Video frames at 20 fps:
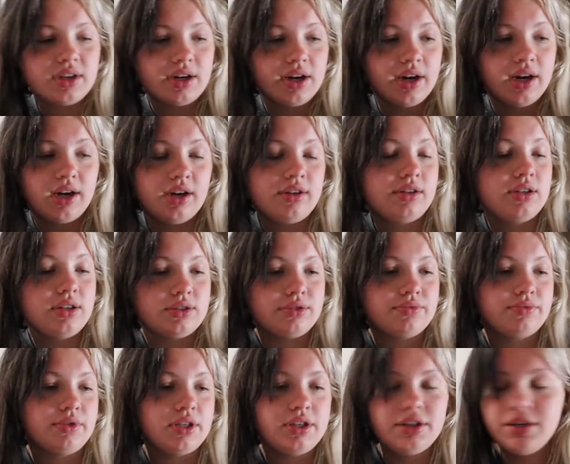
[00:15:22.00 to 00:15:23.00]
and it's
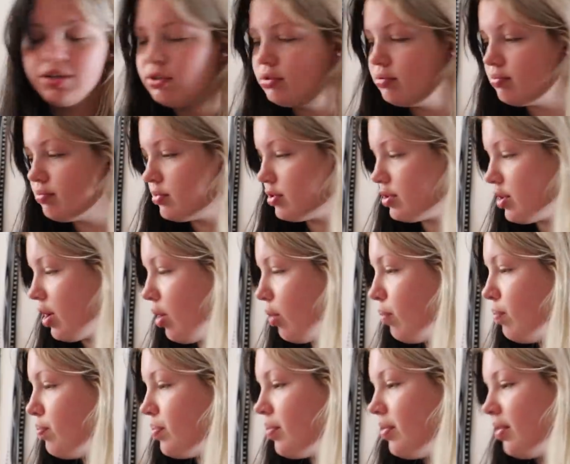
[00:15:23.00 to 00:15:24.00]
really cute,
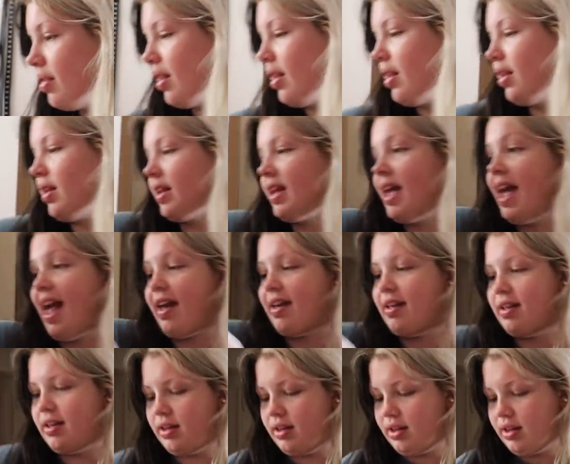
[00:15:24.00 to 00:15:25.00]
so yeah.
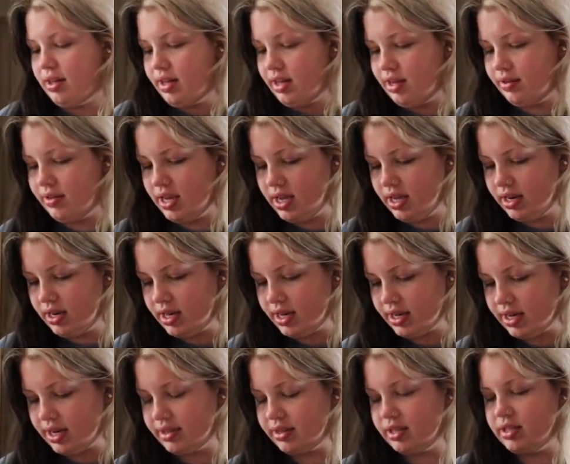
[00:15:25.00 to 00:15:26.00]
And then I
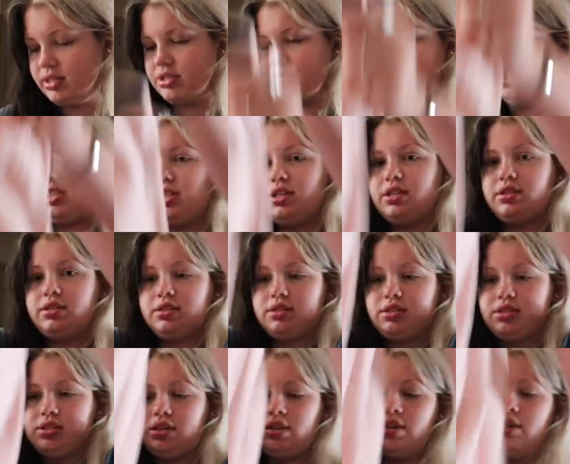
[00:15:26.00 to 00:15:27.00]
got these
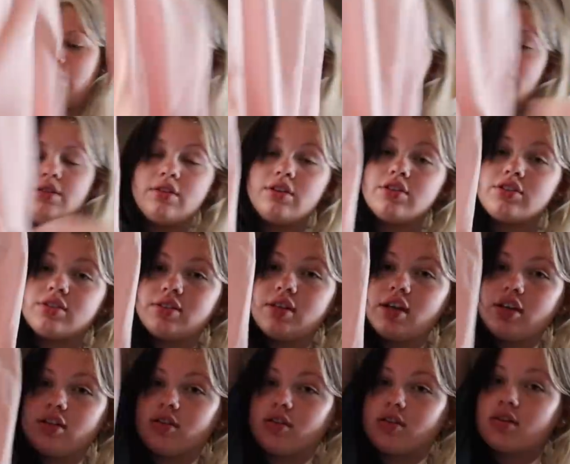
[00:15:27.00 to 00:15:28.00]
jeans. They're just
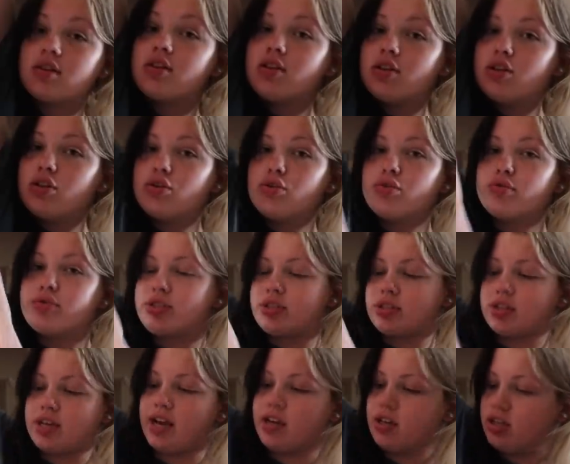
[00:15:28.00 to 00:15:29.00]
like huge
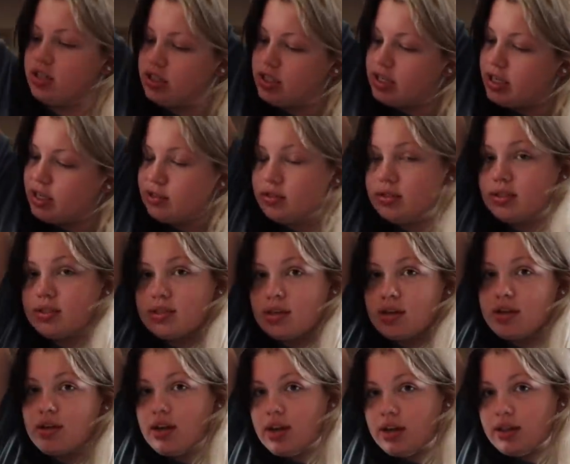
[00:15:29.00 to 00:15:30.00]
skater jeans,
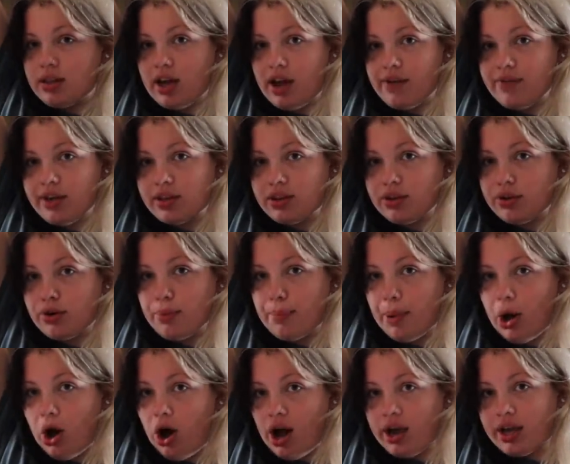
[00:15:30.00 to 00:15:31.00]
and they have like the little
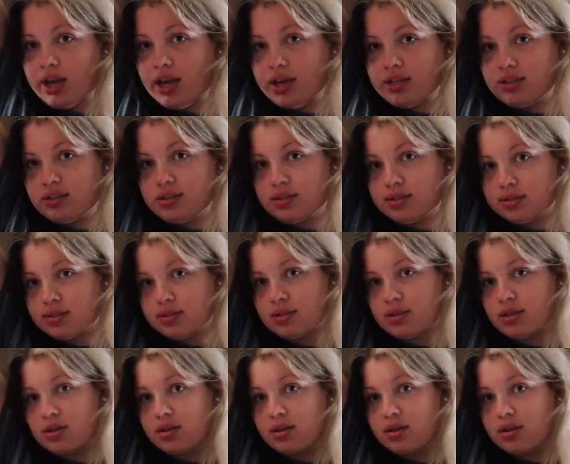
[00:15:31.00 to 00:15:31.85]
pockets.